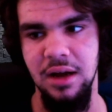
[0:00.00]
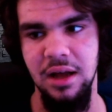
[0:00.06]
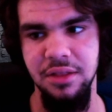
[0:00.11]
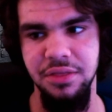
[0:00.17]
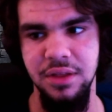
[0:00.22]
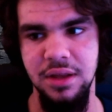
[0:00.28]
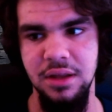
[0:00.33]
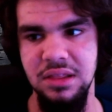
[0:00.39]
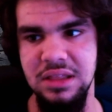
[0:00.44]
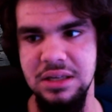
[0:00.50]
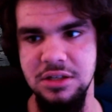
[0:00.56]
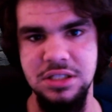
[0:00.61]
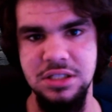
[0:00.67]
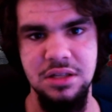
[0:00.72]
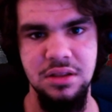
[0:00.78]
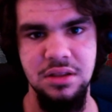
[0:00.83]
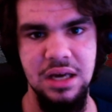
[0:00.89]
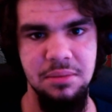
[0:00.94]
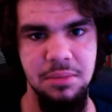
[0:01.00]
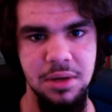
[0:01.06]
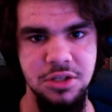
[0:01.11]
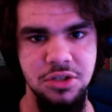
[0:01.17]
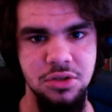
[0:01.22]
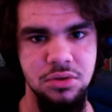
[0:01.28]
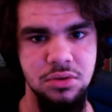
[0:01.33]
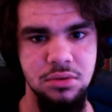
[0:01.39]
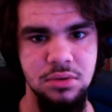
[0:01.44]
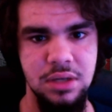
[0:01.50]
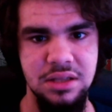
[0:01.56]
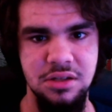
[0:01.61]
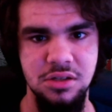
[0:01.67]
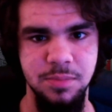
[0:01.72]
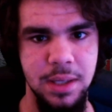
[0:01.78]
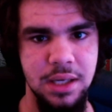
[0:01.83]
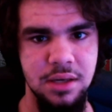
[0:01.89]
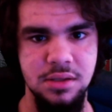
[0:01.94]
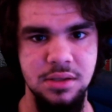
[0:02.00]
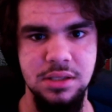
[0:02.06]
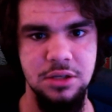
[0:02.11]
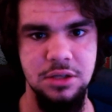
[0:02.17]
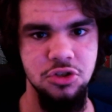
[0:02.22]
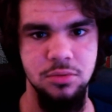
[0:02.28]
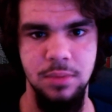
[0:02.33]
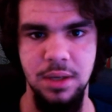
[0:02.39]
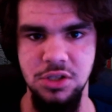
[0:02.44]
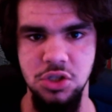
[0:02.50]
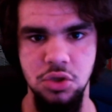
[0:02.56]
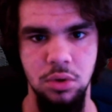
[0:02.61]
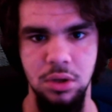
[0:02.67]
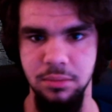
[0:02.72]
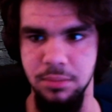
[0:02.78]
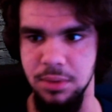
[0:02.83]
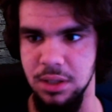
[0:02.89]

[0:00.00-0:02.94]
I think there isn't that much to do at this Paris Saint-Germain squad,